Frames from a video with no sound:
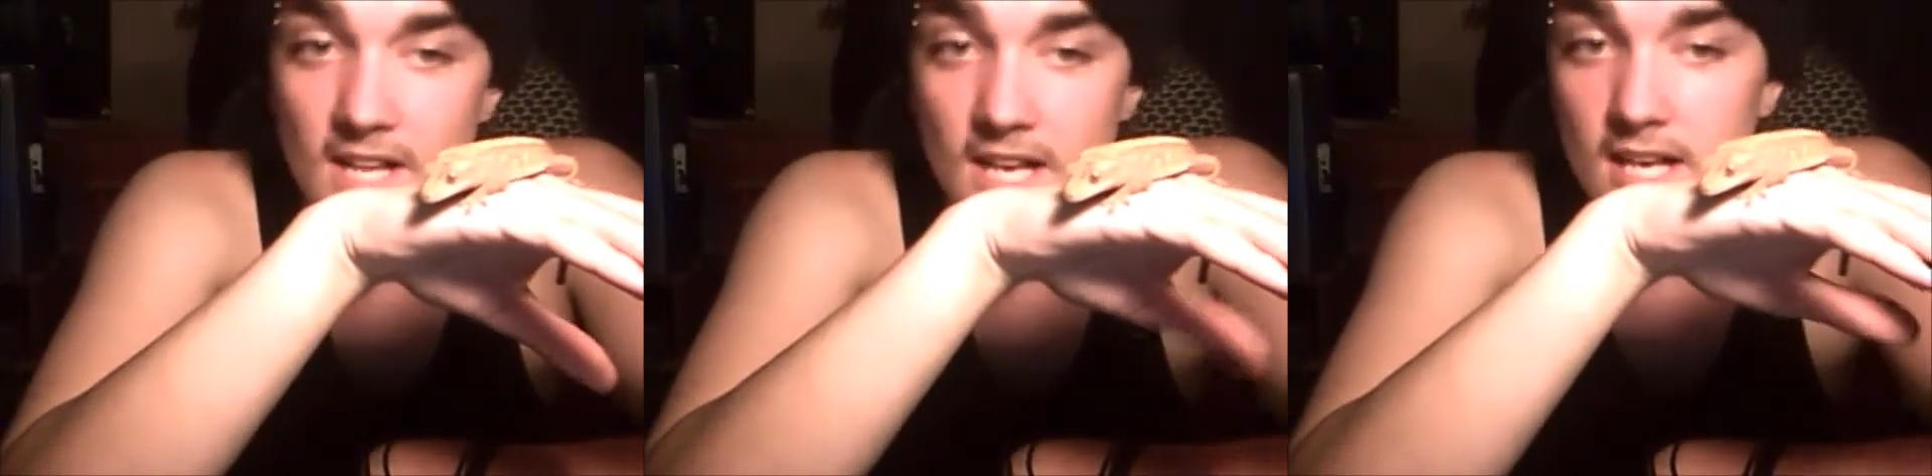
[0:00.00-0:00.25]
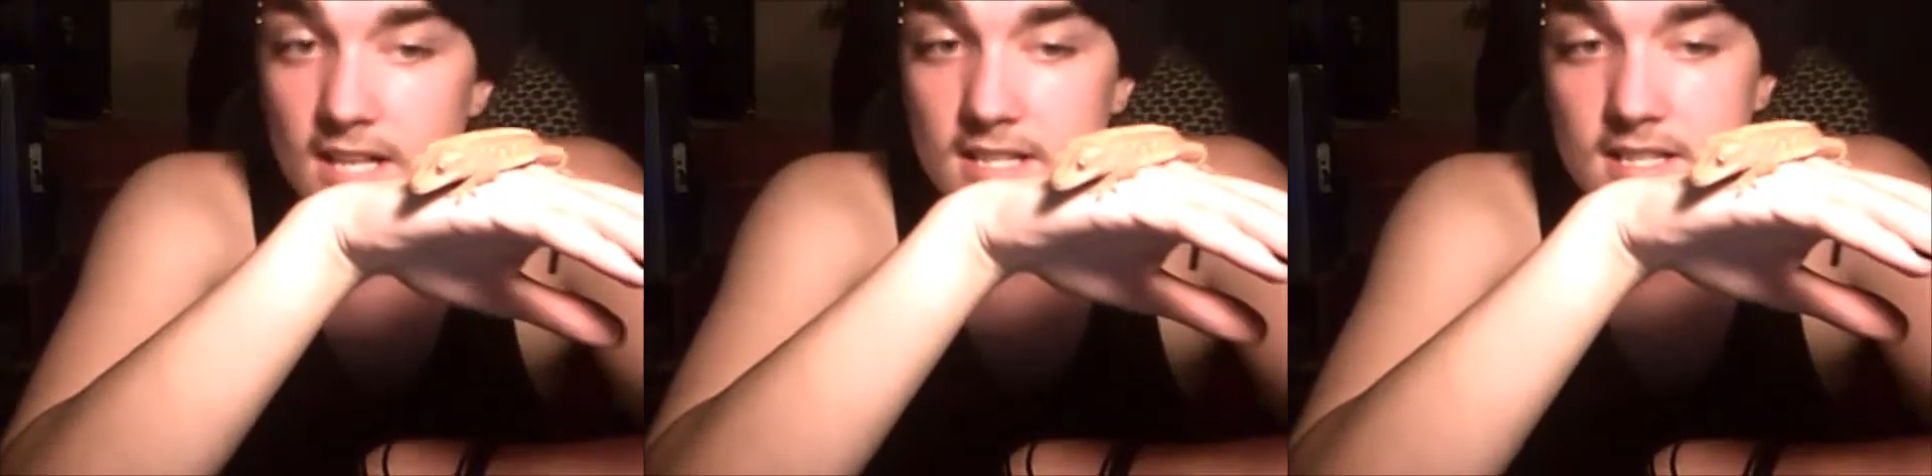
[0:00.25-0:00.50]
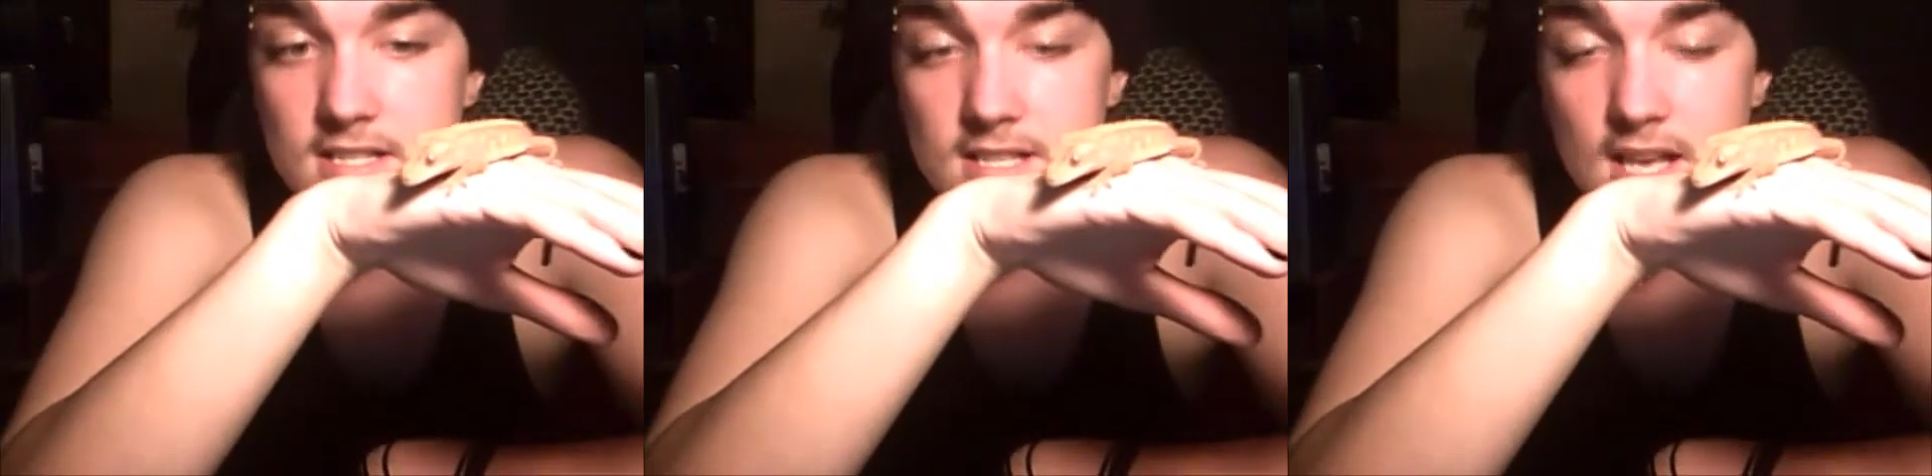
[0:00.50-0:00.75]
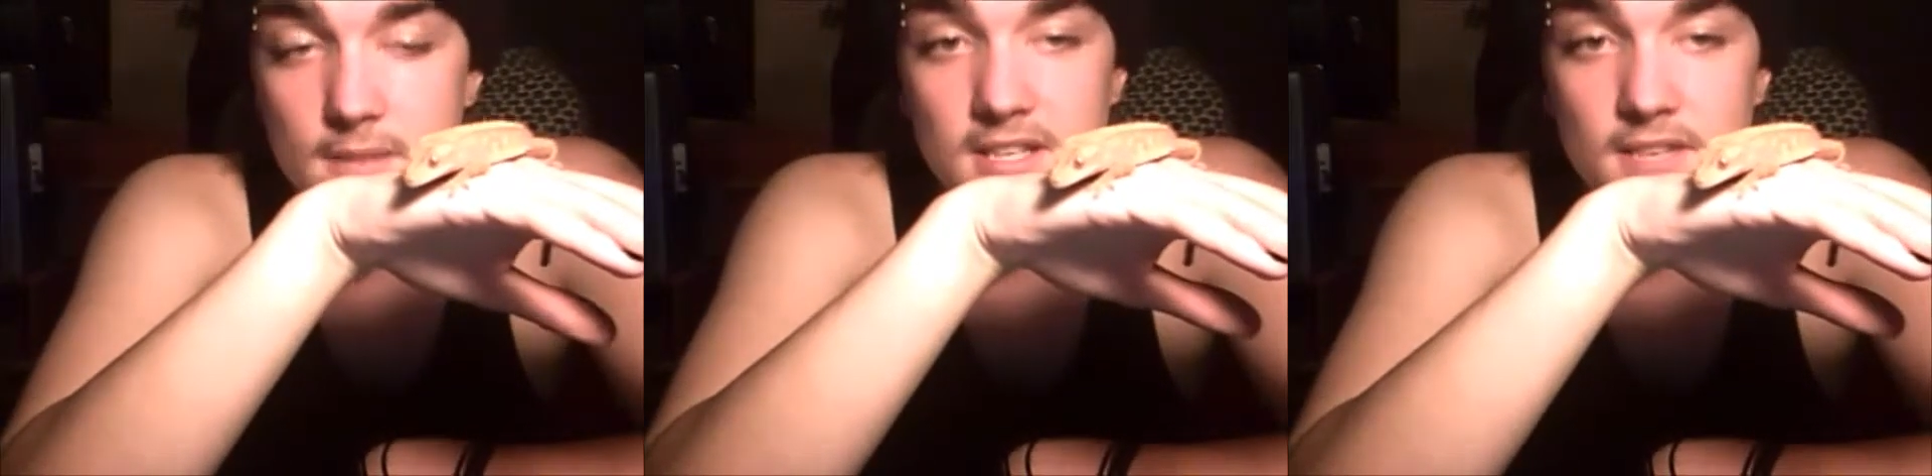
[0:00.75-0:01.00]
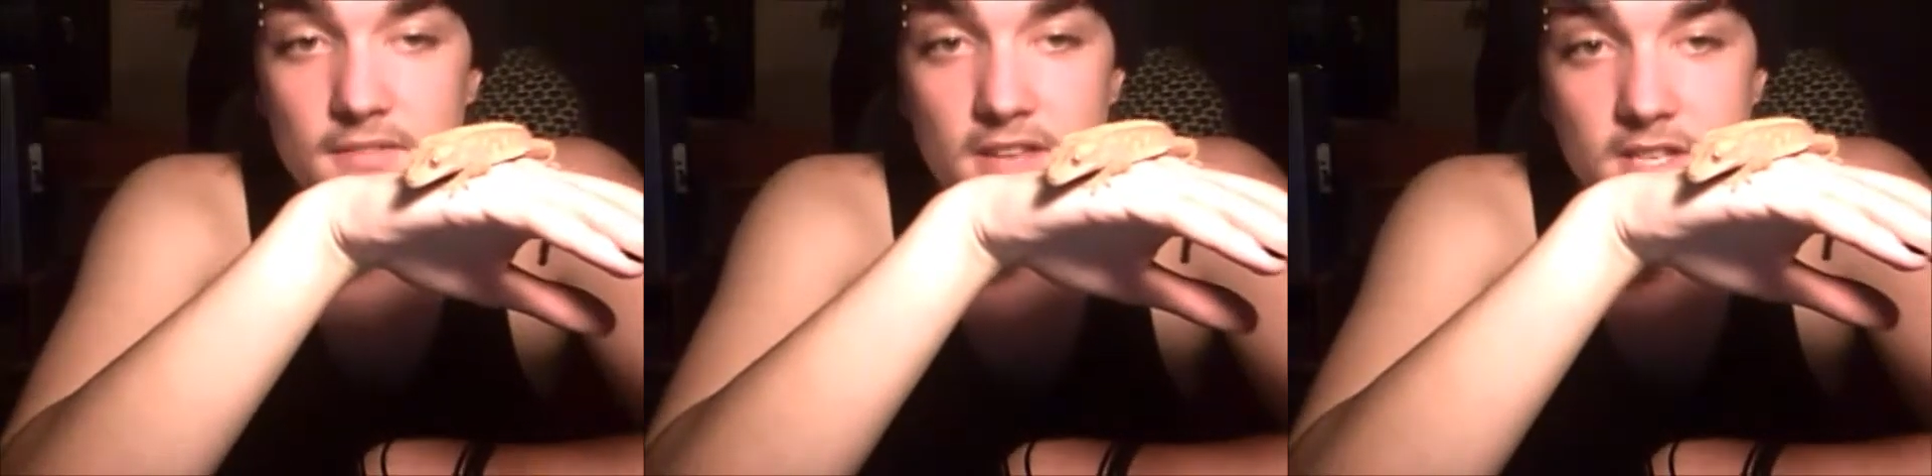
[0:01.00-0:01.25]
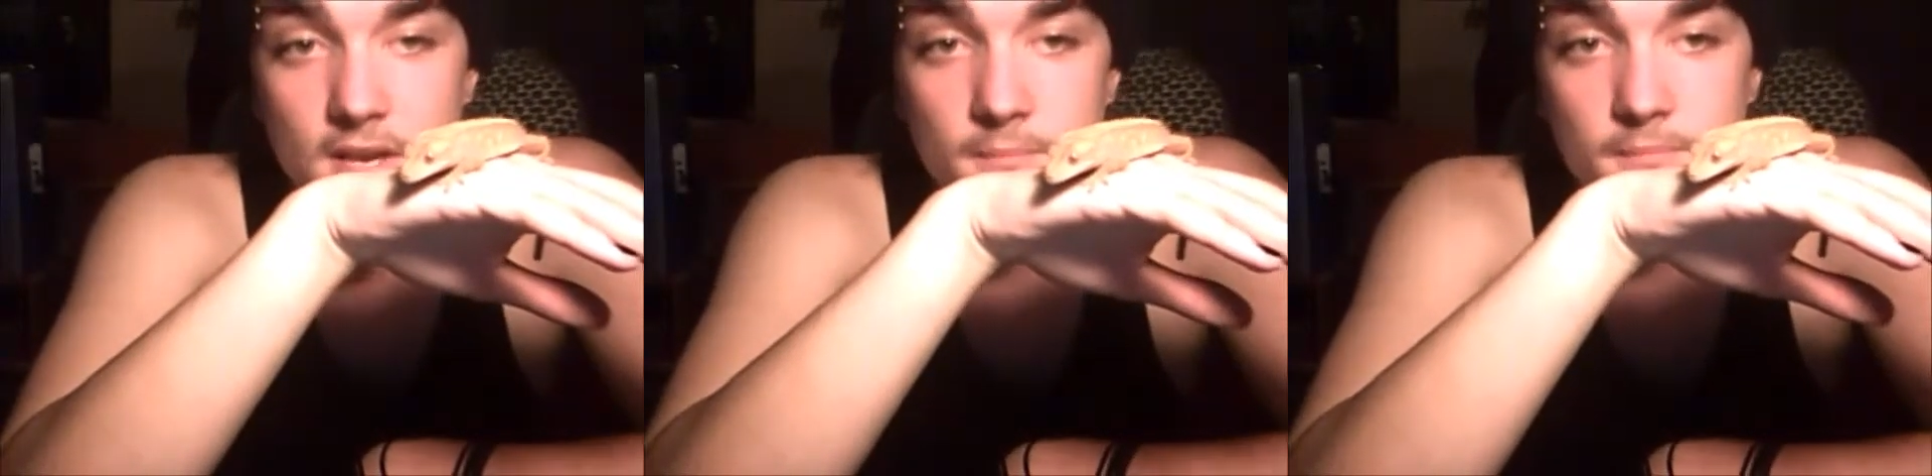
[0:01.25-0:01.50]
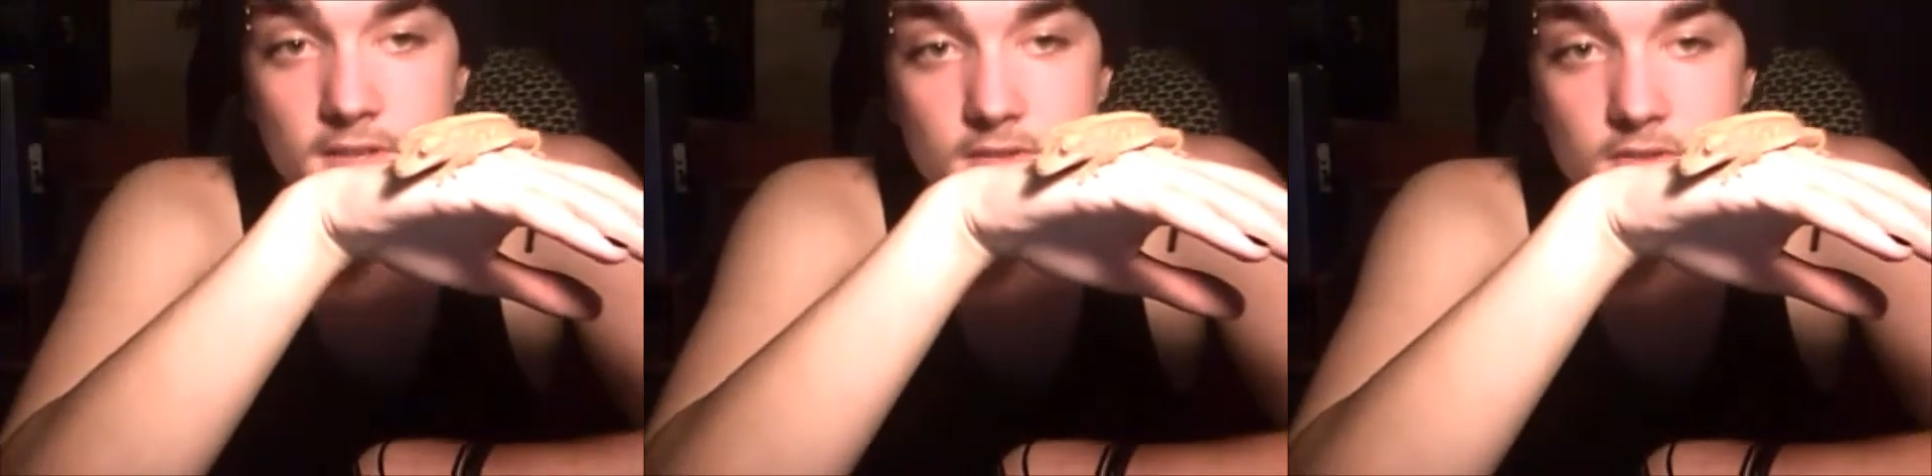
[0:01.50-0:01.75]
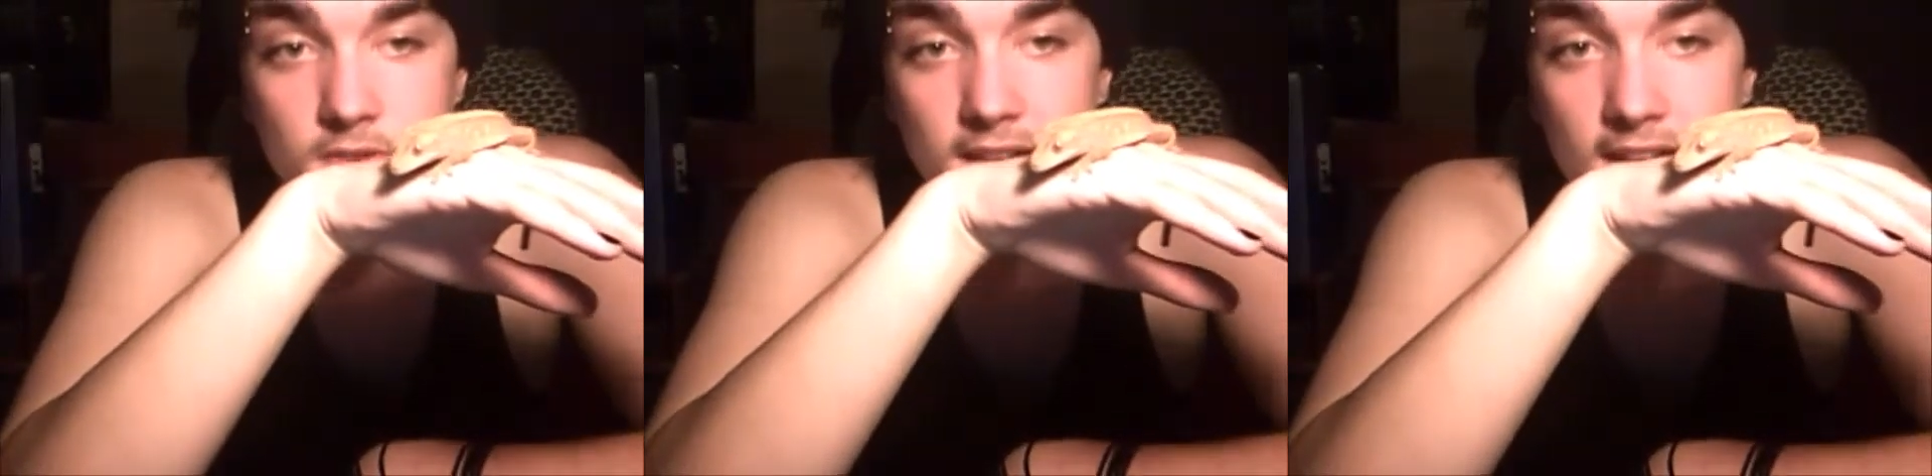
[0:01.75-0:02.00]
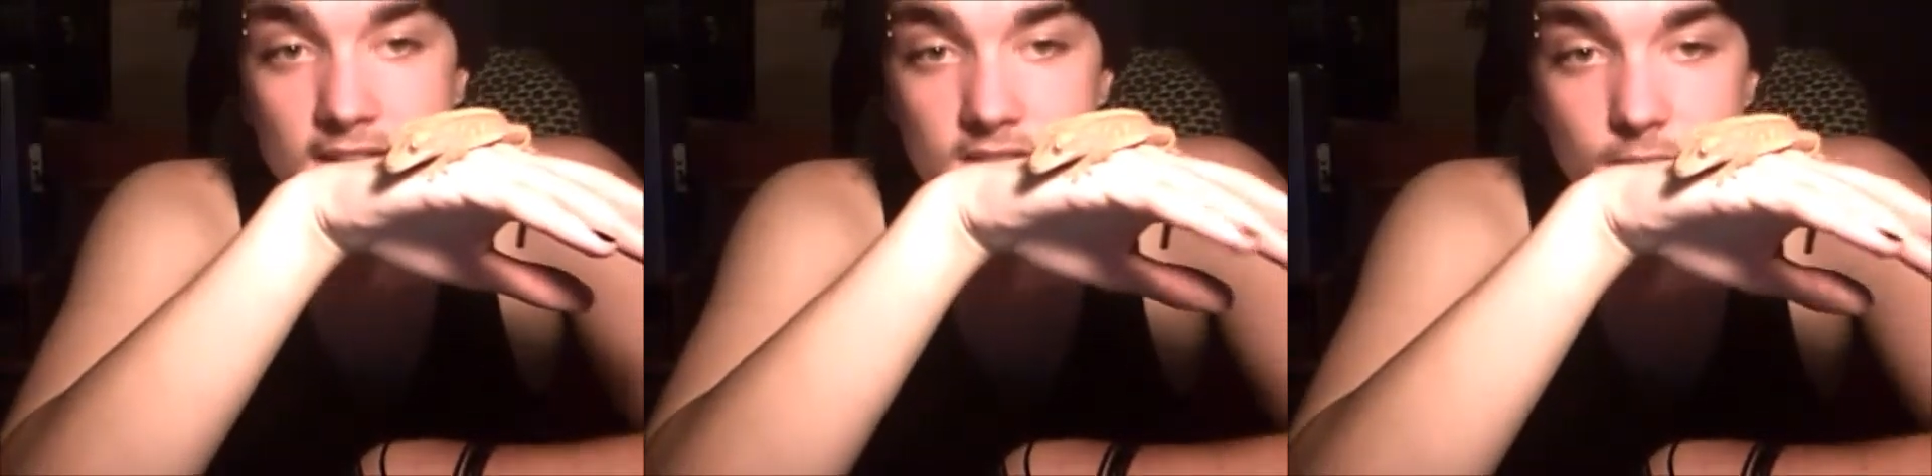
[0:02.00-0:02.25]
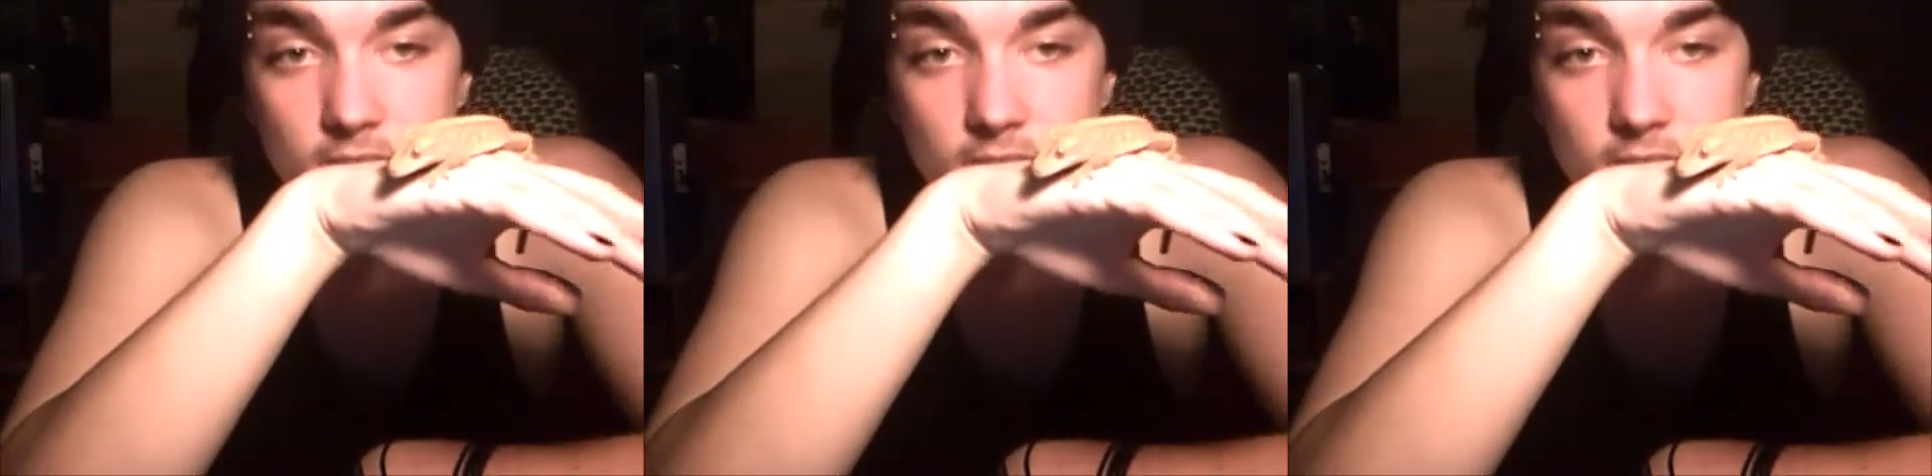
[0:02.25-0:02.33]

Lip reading: And as you can see, if they jump, just try and catch them,